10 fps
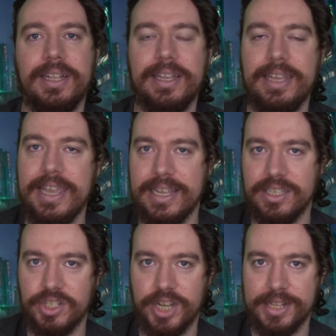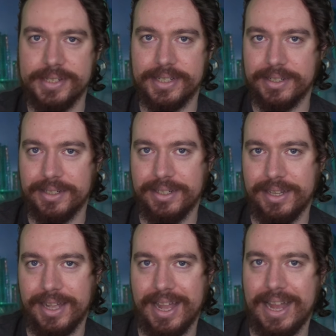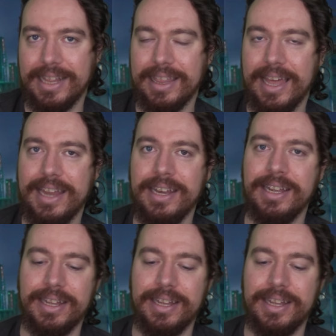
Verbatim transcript: he is enchanted. And then